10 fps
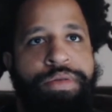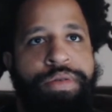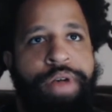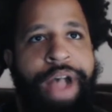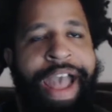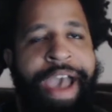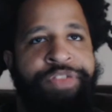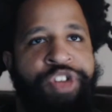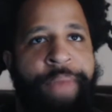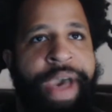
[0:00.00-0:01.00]
I have
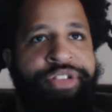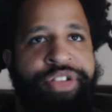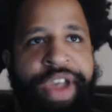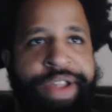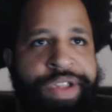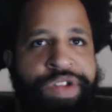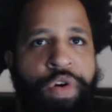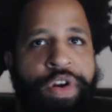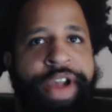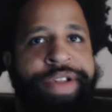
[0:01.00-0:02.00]
to imagine Yancey's
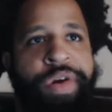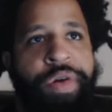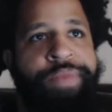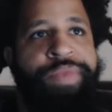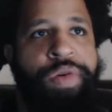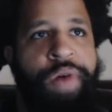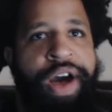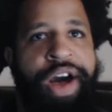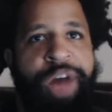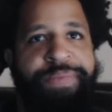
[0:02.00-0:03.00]
corner has told him to
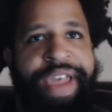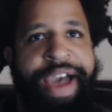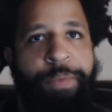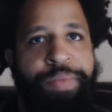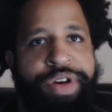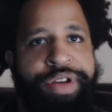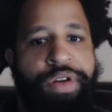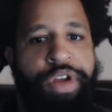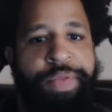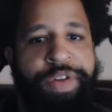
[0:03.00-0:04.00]
up the output
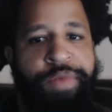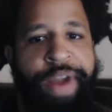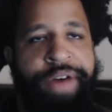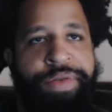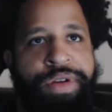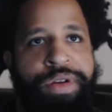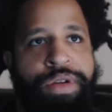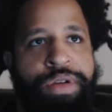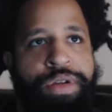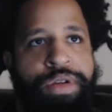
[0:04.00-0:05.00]
in this round.
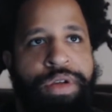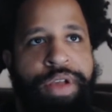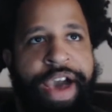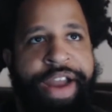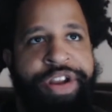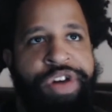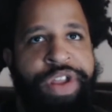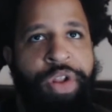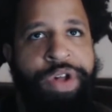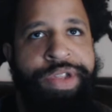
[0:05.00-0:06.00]
Got to know
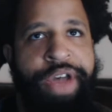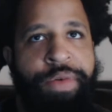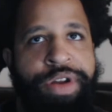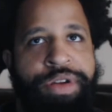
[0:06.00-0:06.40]
he lost that one.